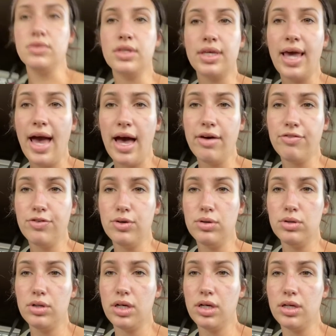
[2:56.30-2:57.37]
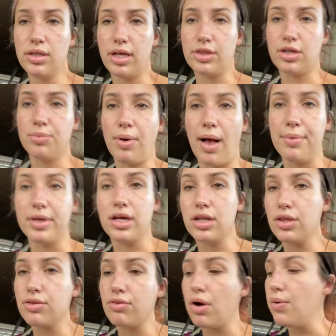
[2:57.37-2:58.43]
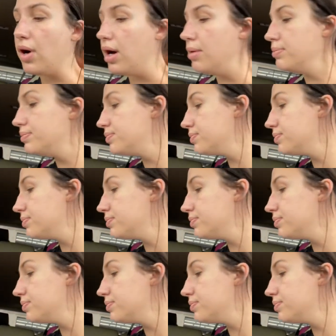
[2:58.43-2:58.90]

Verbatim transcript: cat food that they're probably gonna throw up.